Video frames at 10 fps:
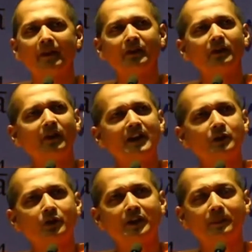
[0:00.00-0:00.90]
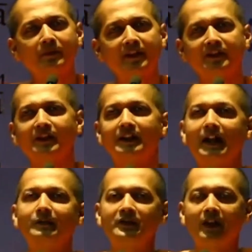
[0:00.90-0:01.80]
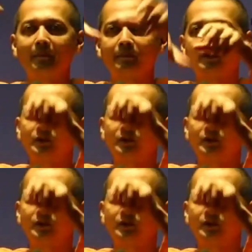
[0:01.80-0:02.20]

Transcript: He said, why should it be wasted? I will jump,